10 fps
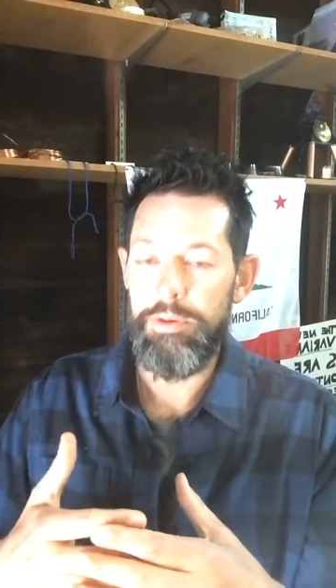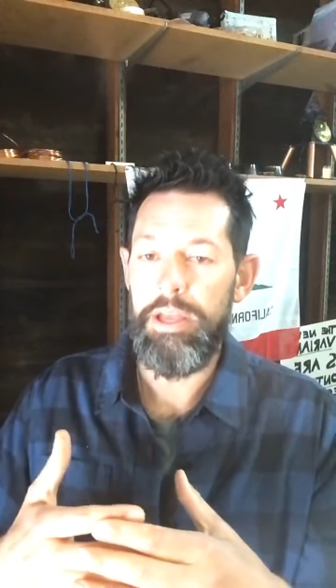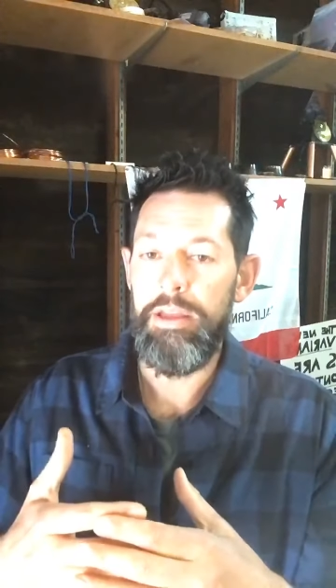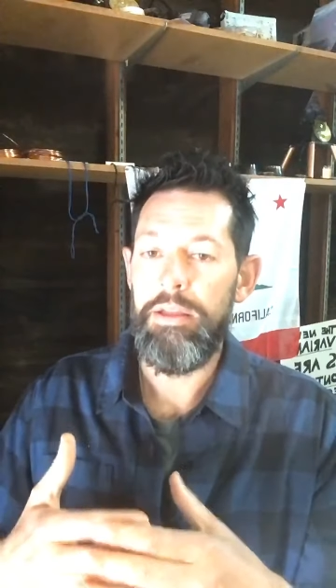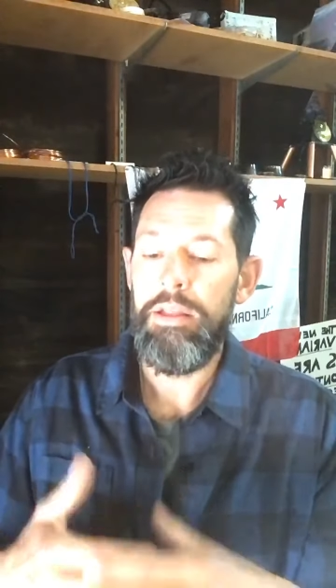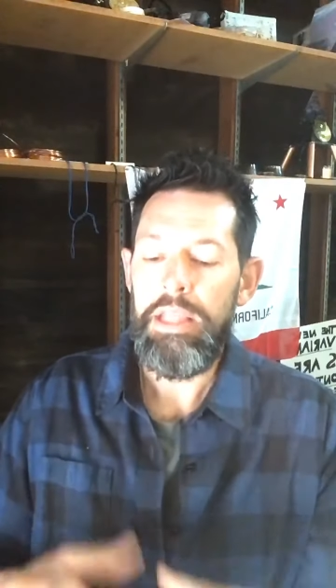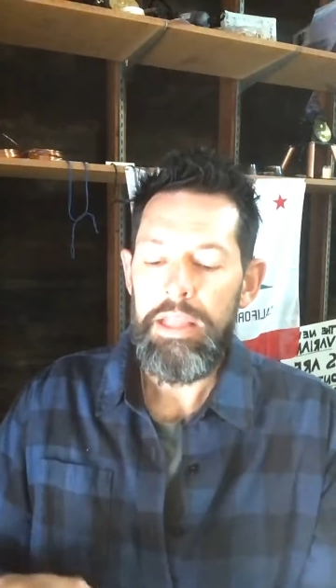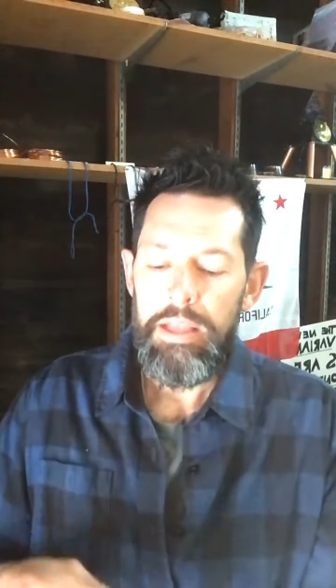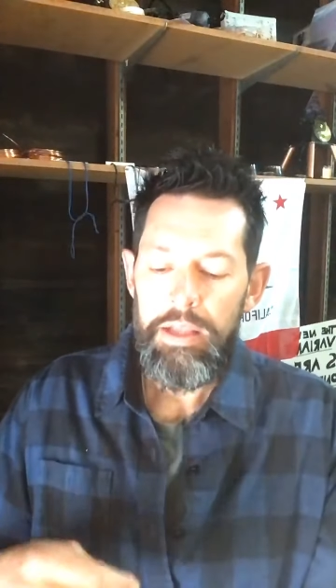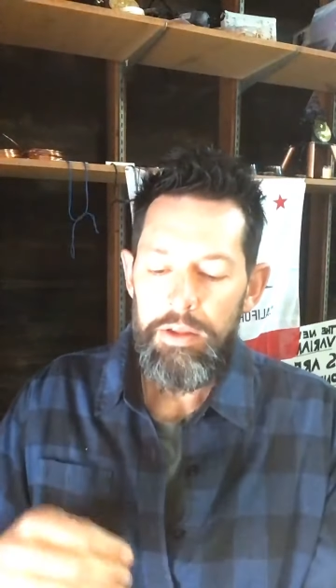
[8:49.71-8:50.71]
Okay,
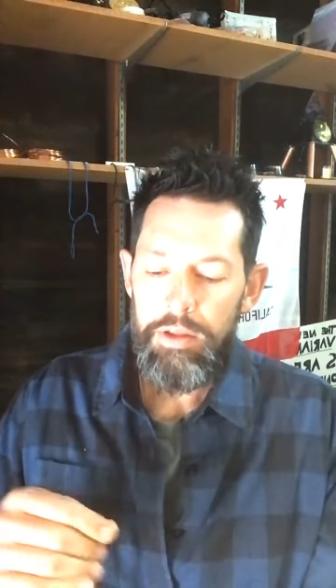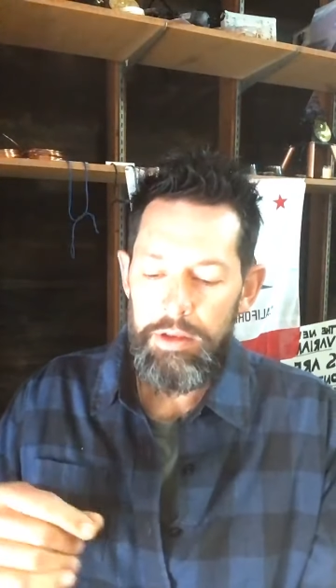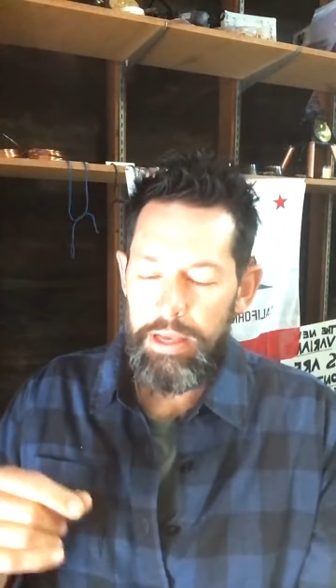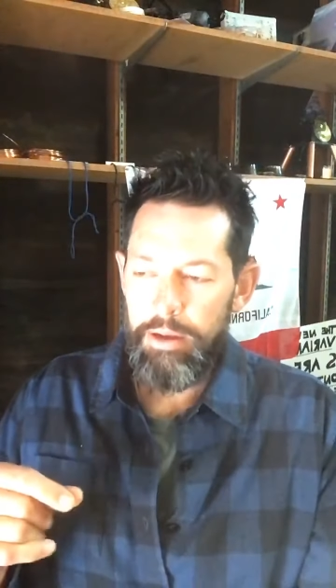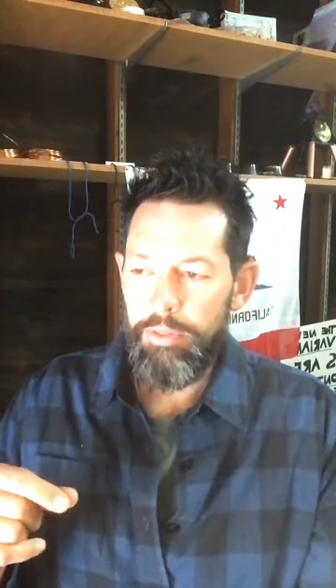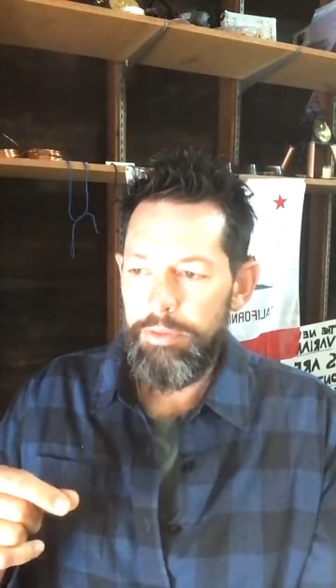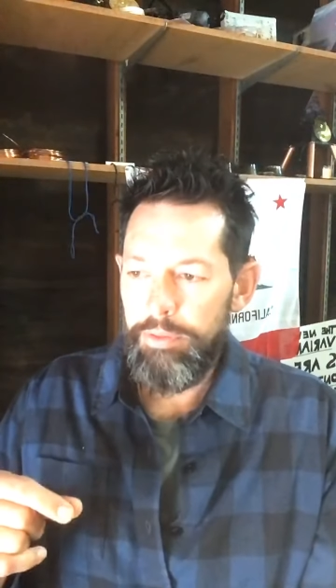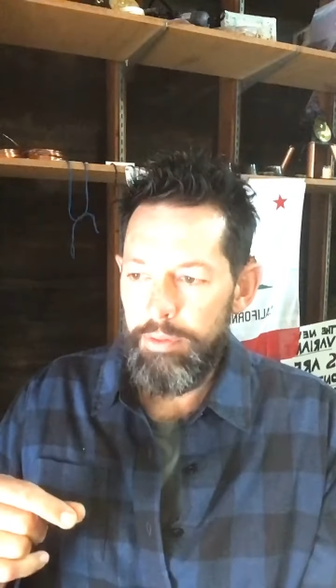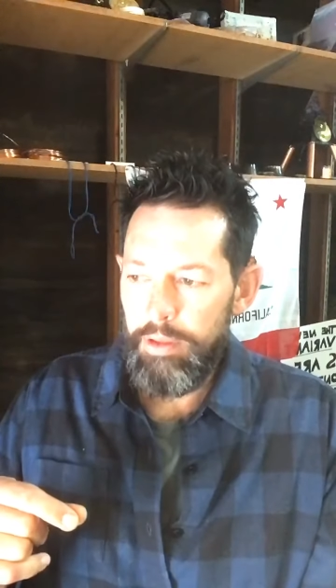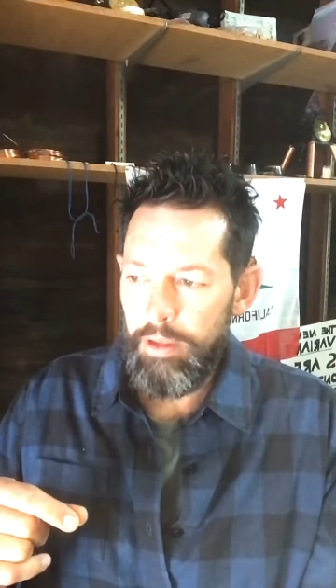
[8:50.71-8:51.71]
now,
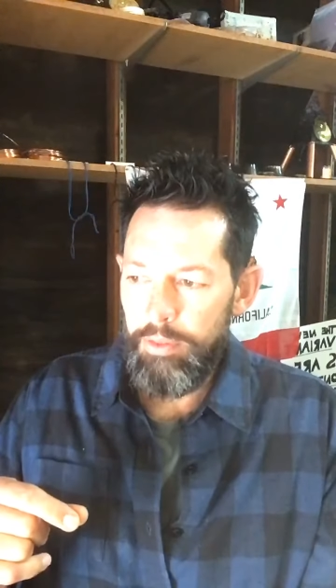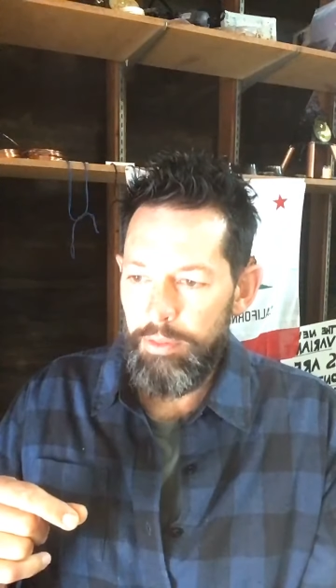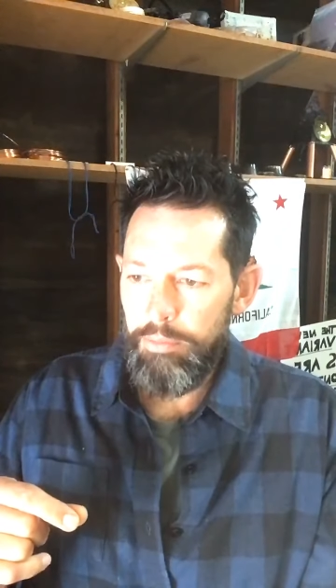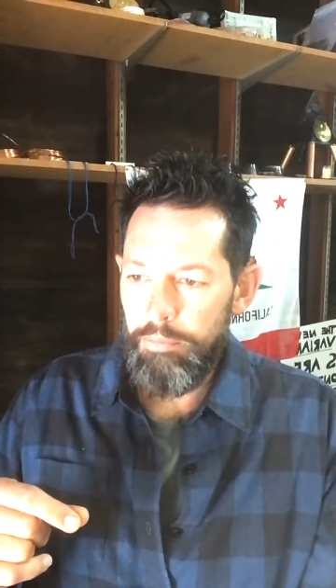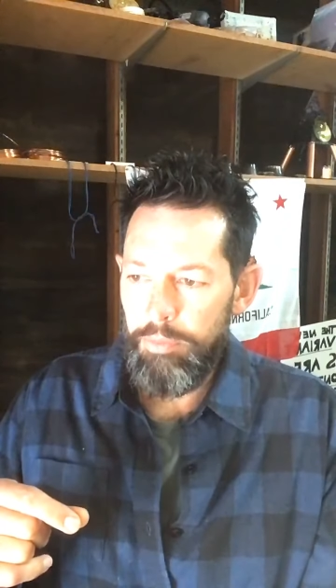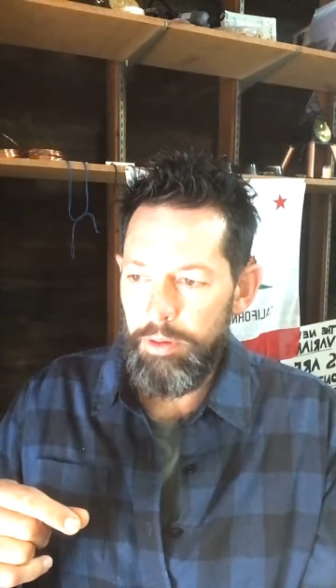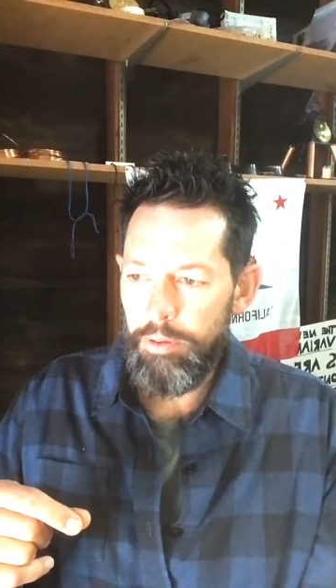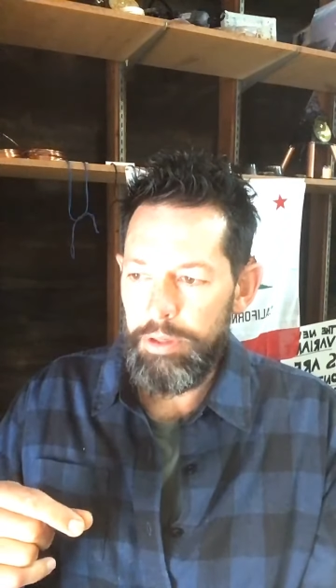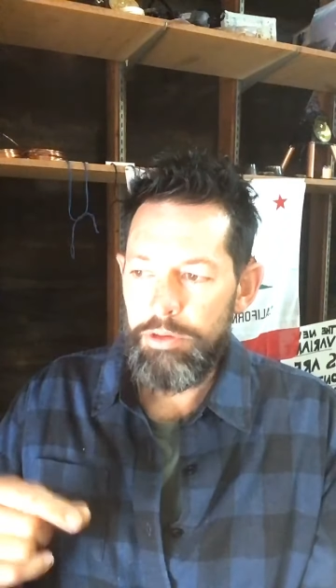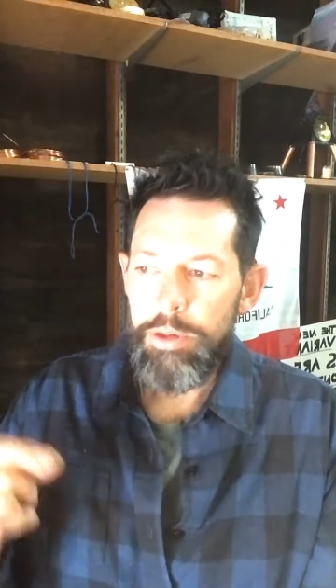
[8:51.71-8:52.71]

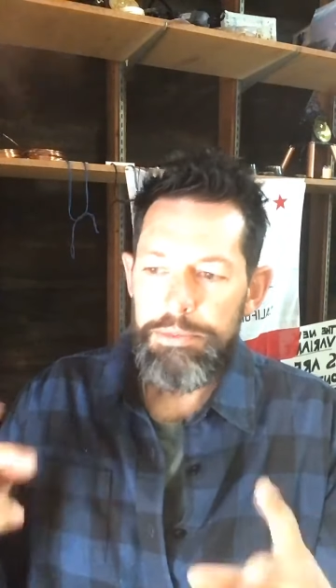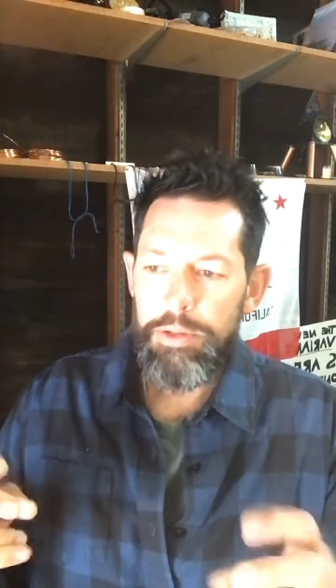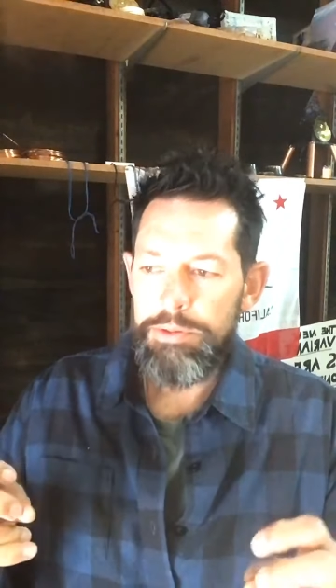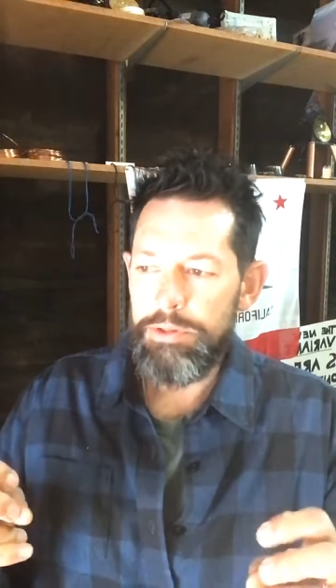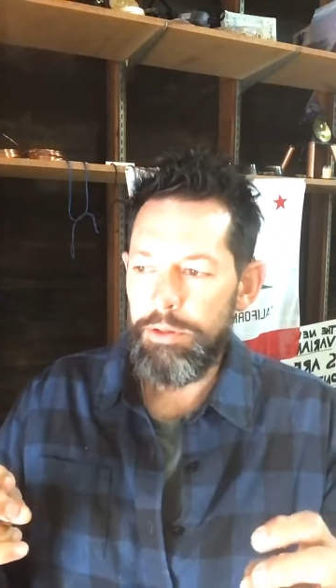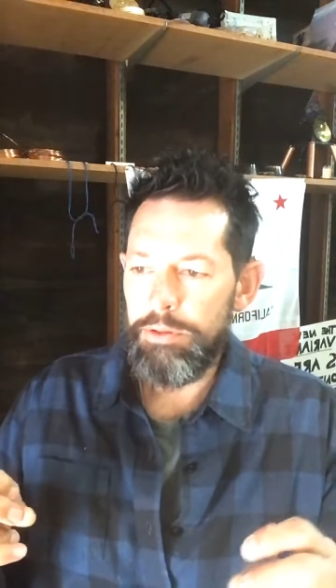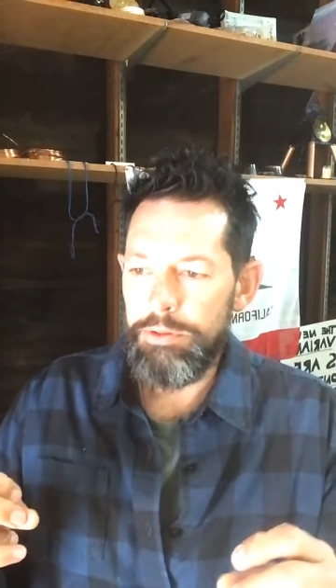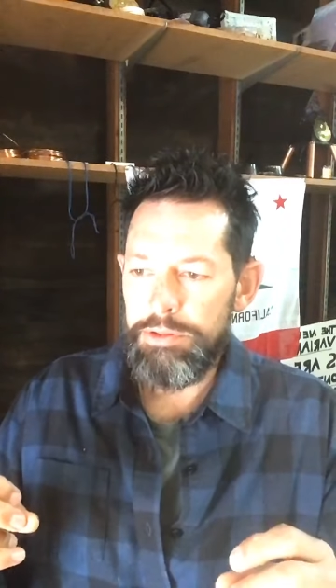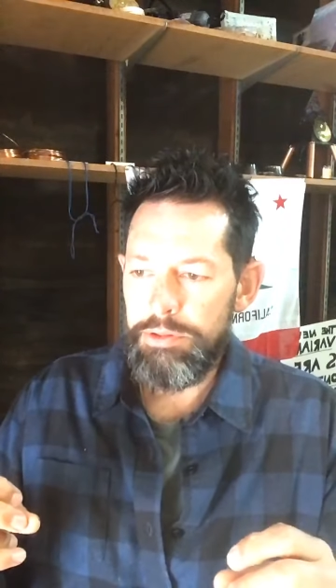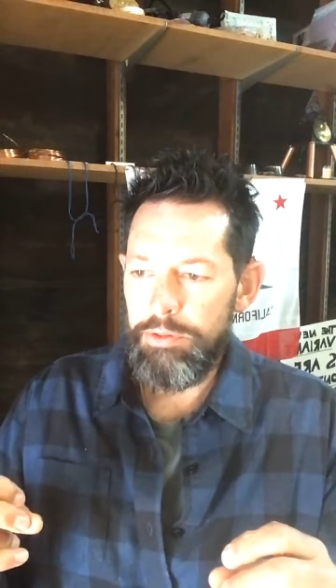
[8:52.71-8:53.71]
in crypto
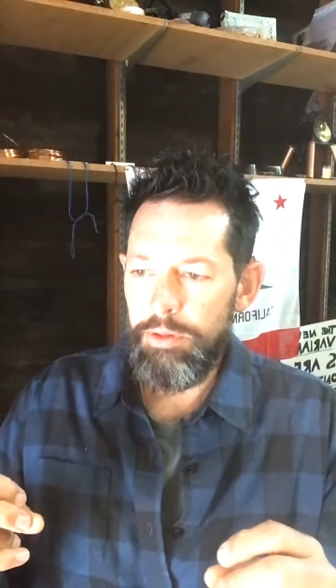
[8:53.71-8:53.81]
circles,